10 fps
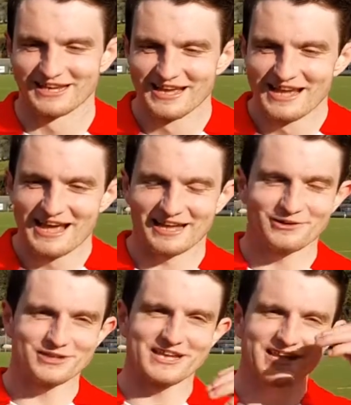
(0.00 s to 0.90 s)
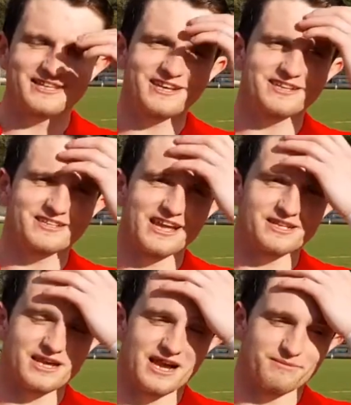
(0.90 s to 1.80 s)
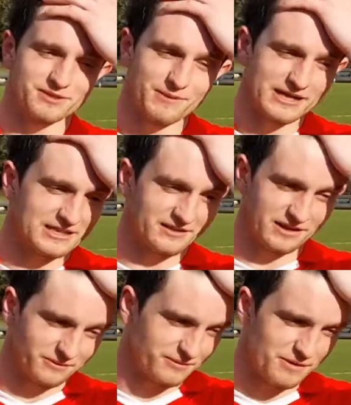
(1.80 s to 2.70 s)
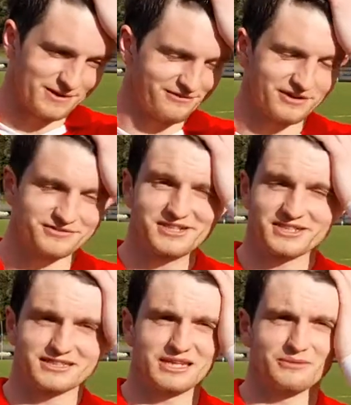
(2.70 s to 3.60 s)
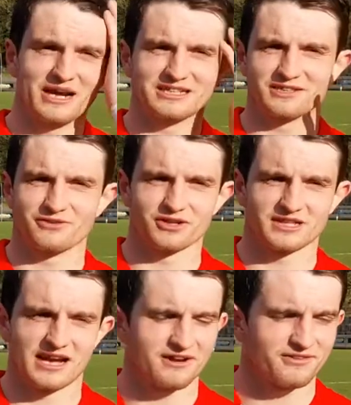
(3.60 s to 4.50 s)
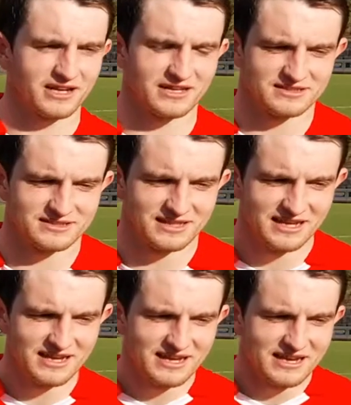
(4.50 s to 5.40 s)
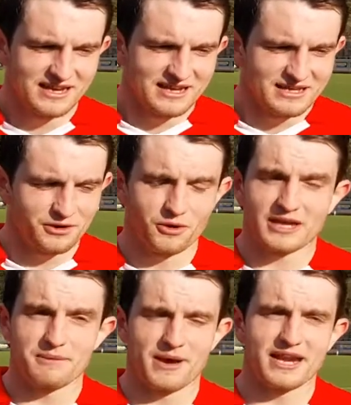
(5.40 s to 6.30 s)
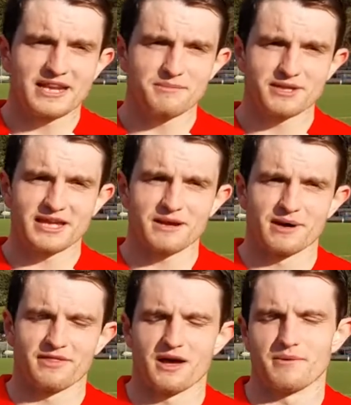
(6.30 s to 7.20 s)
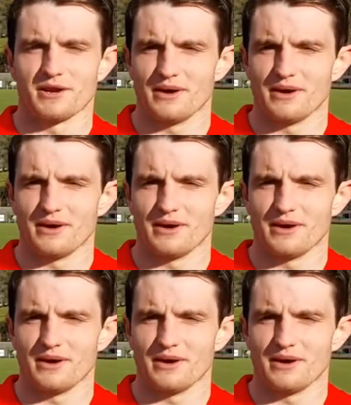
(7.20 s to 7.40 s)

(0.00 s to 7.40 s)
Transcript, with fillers: it does get to you at a stage, um, especially I think we maybe 15 or 16 wides in the first half. Like it's you're going to keep any team in the game hitting that many